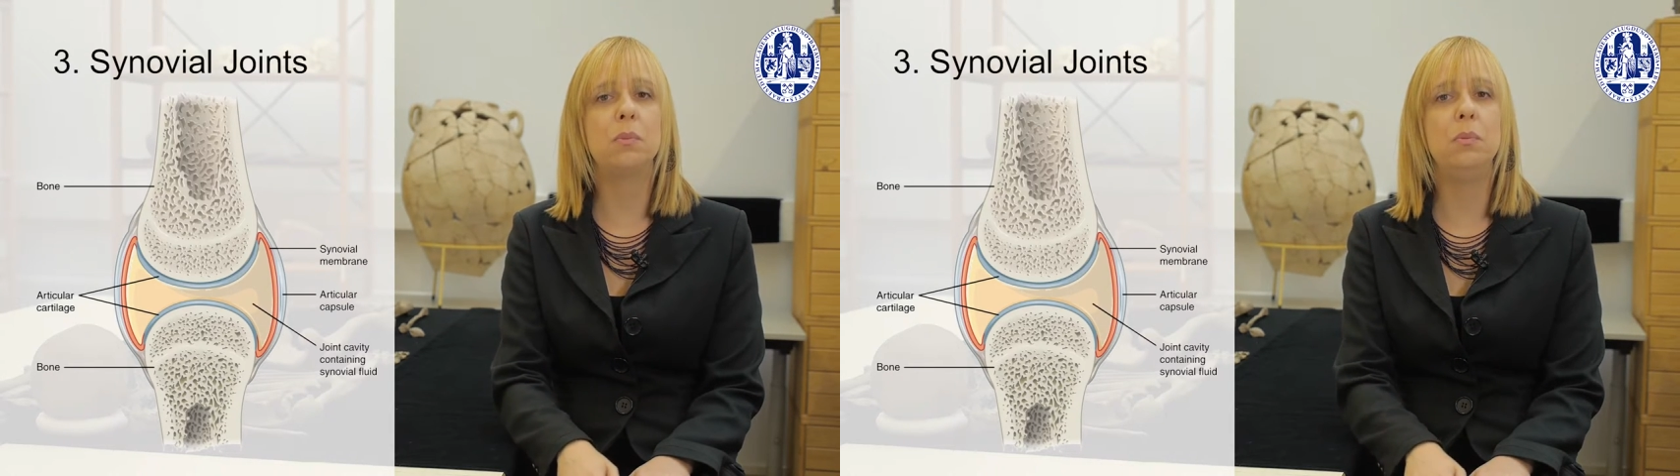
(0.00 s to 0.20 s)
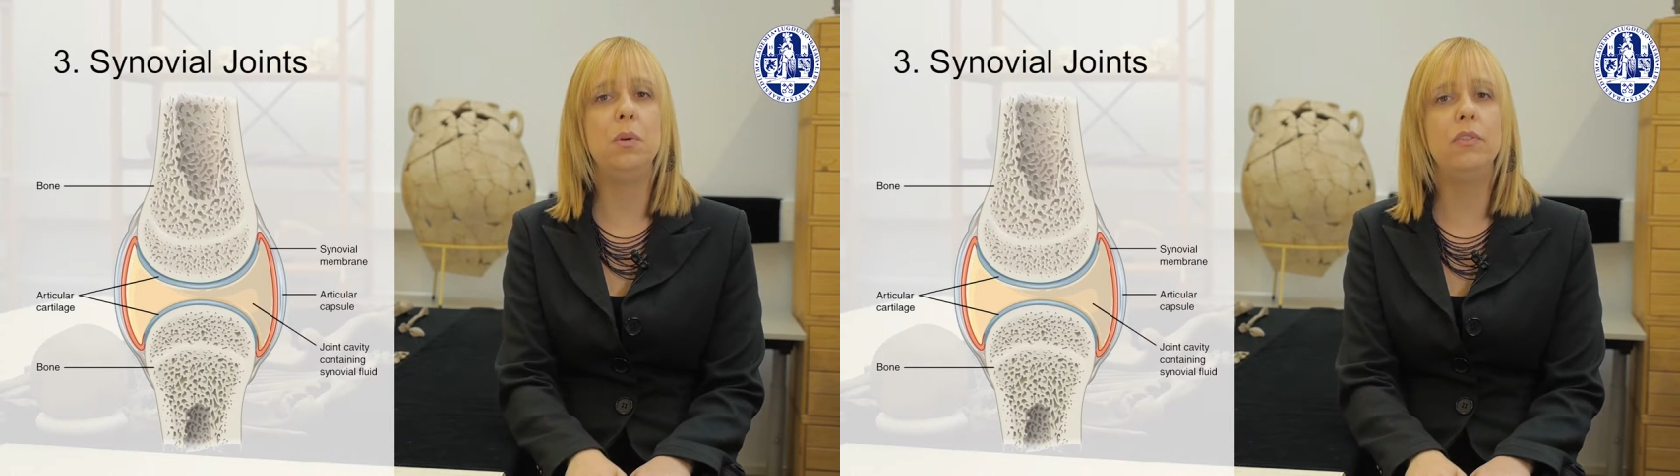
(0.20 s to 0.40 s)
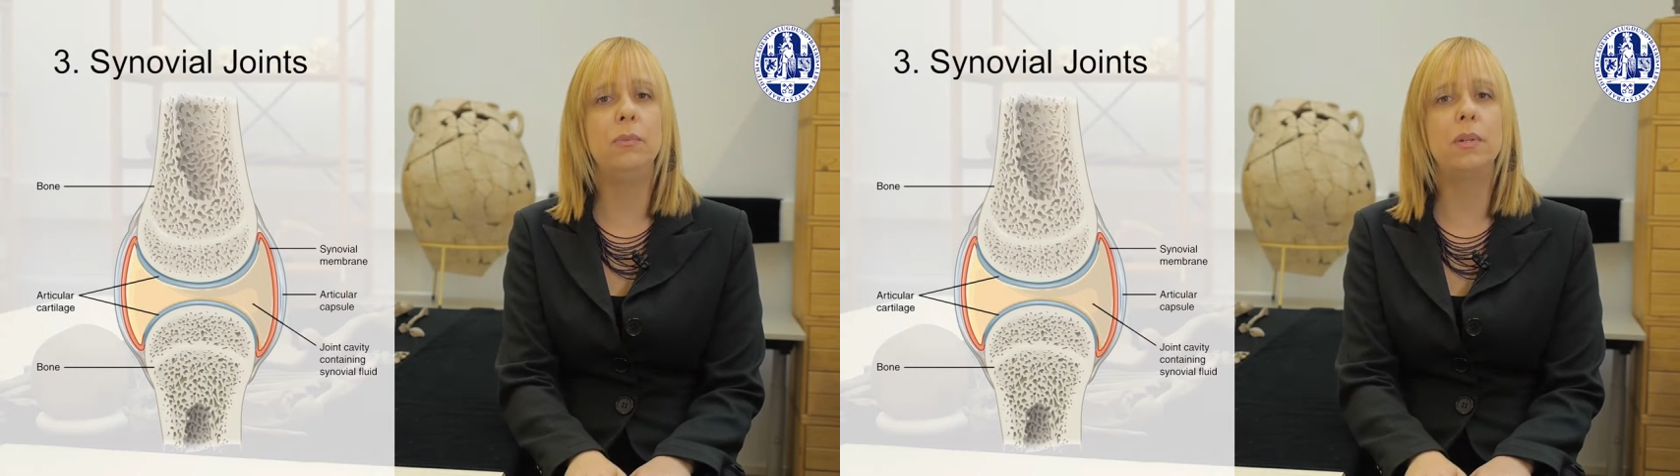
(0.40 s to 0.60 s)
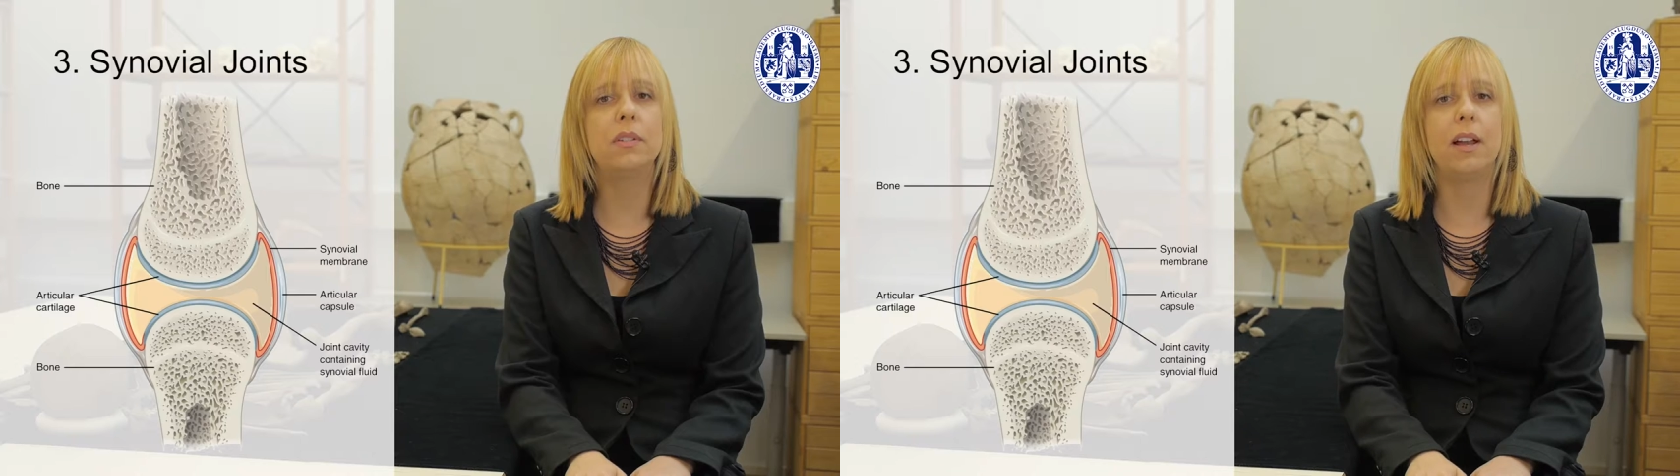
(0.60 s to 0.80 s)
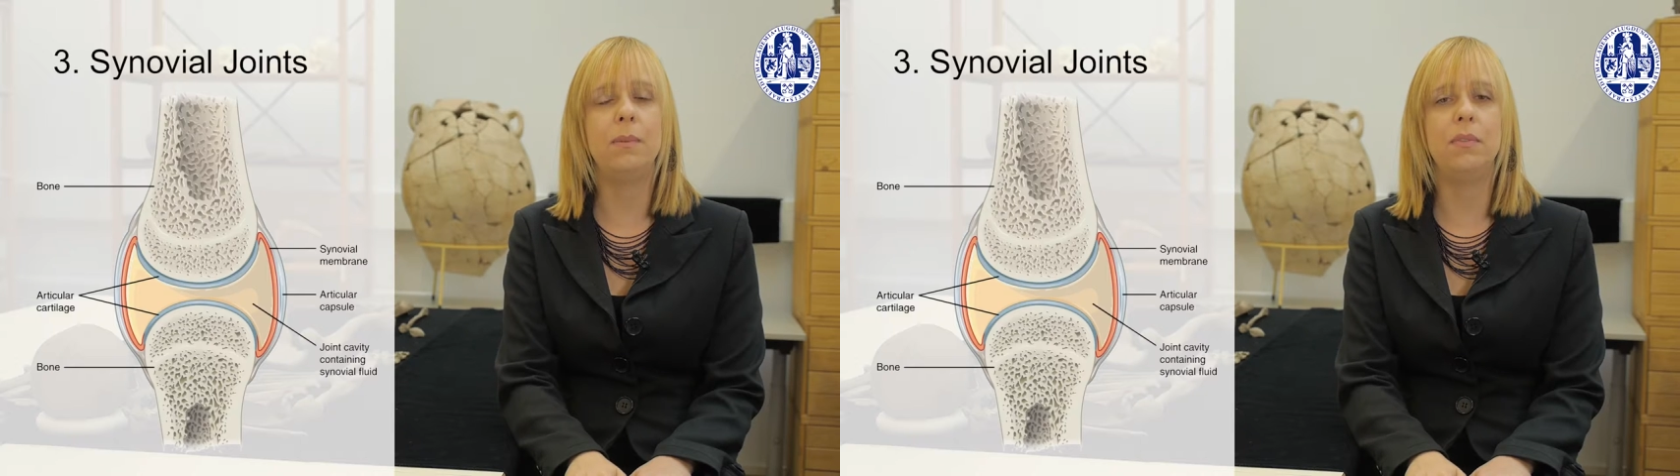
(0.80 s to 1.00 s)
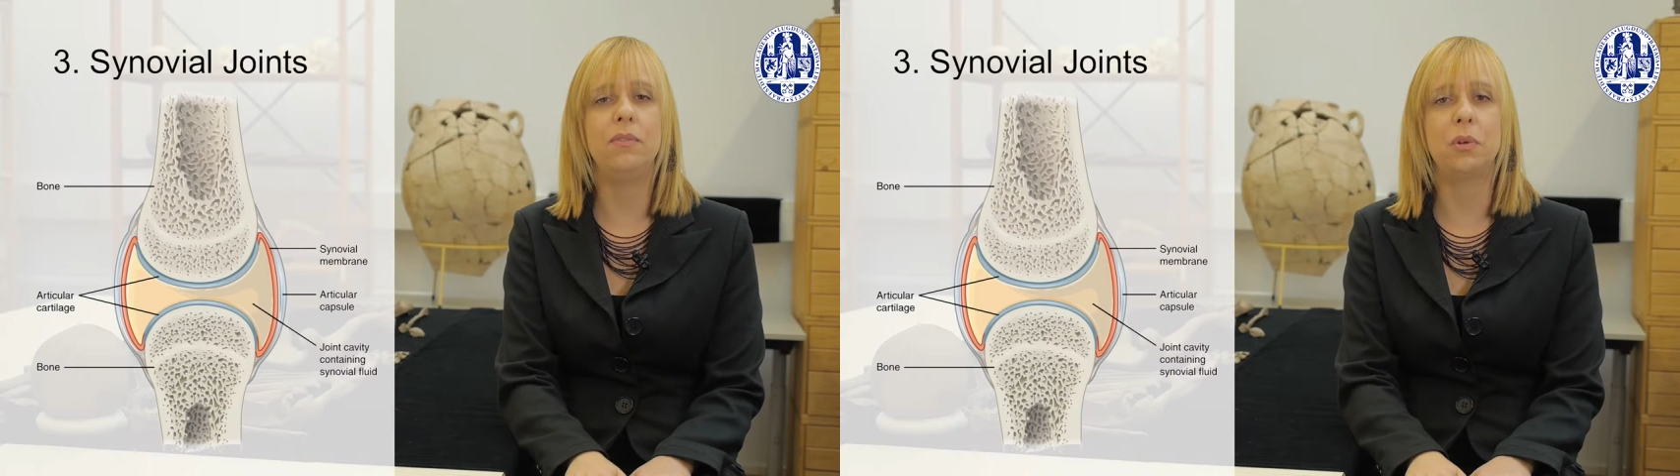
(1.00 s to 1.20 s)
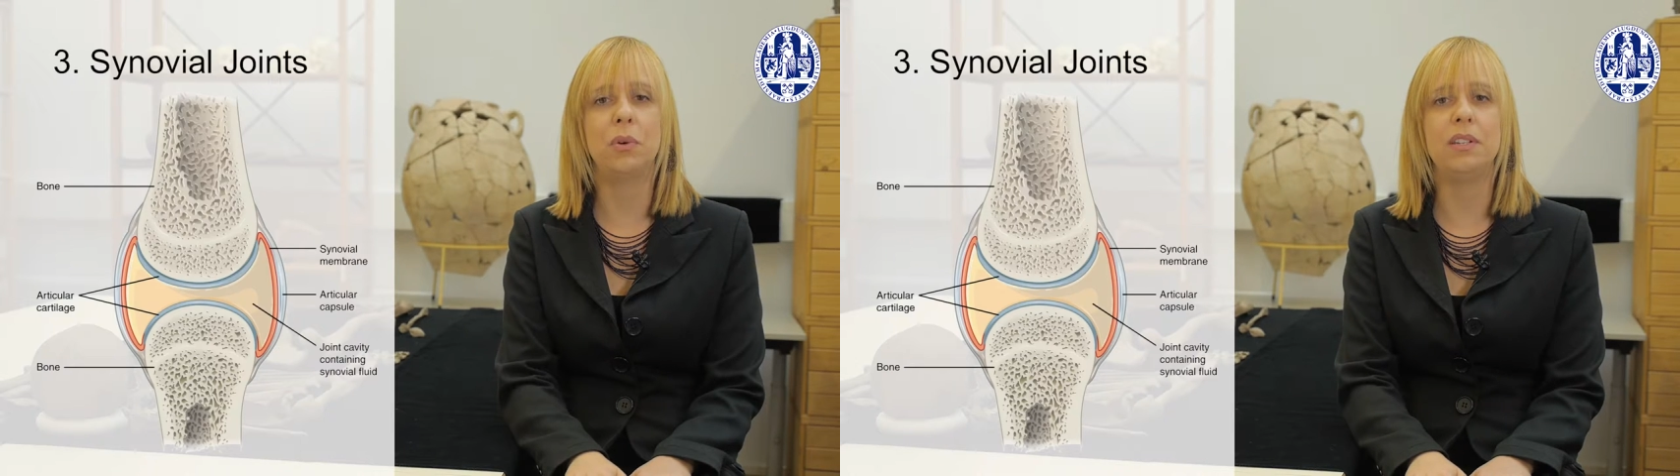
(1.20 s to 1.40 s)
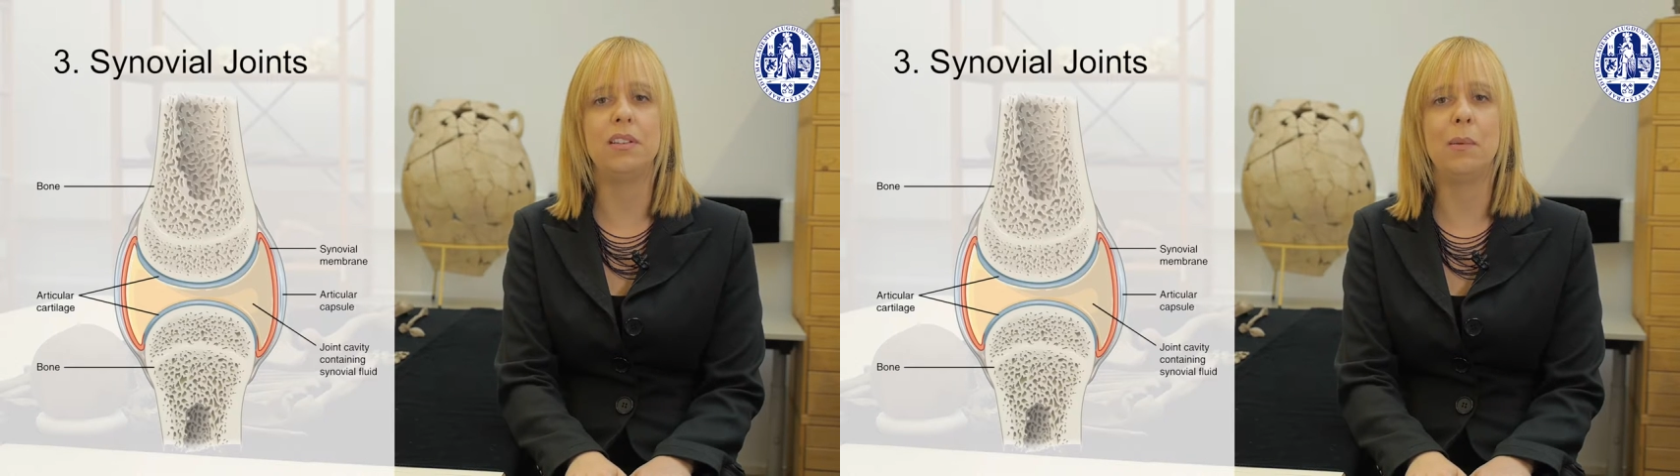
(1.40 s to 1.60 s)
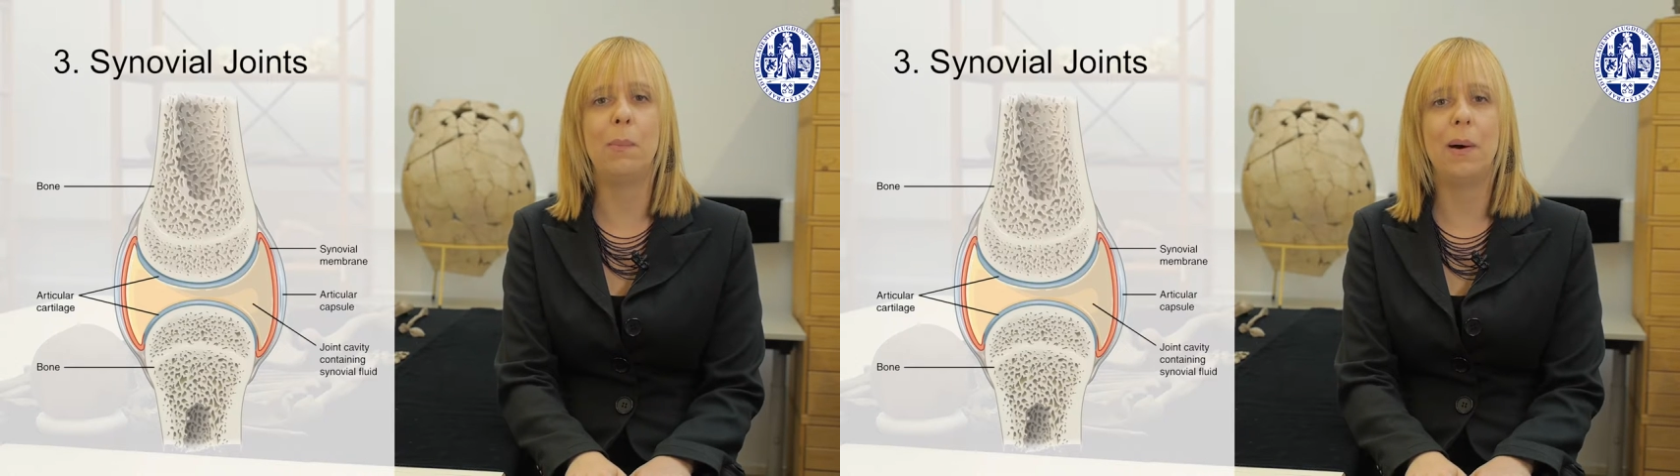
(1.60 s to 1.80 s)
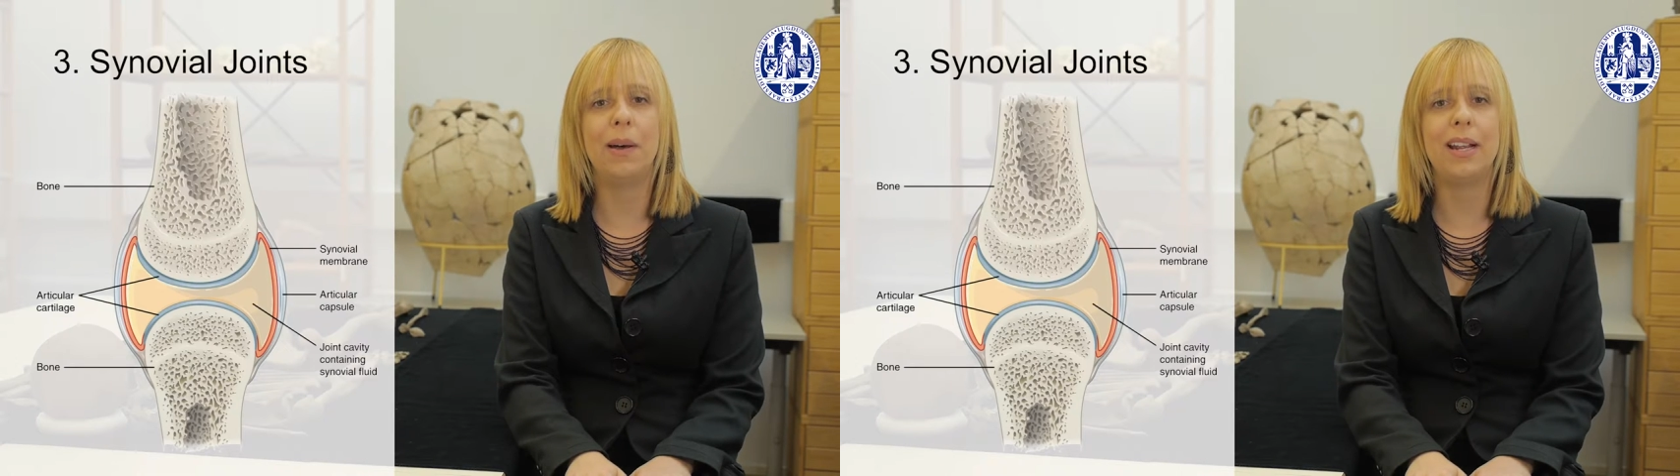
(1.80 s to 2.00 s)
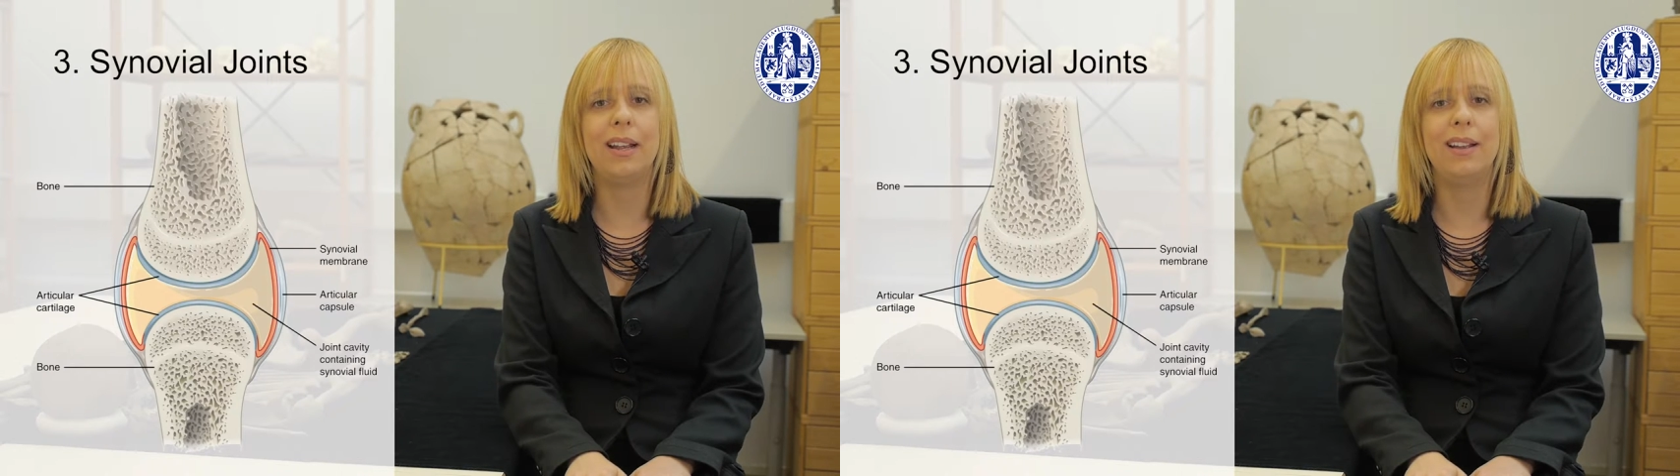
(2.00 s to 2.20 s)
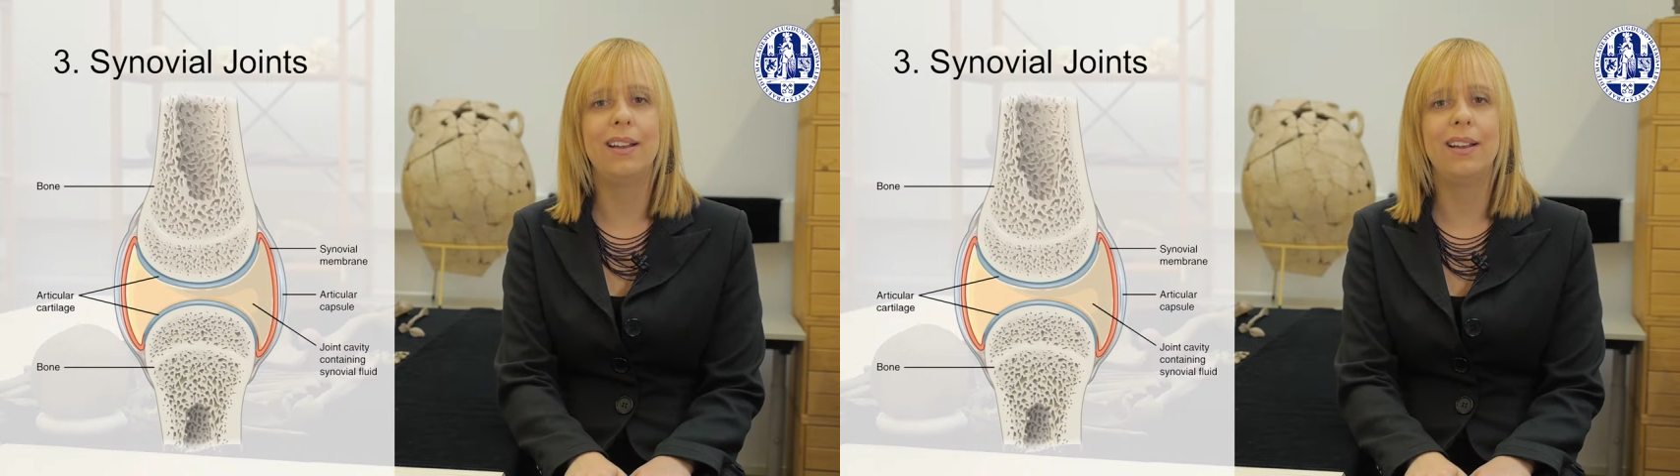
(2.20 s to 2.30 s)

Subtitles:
movable type of joint in the body.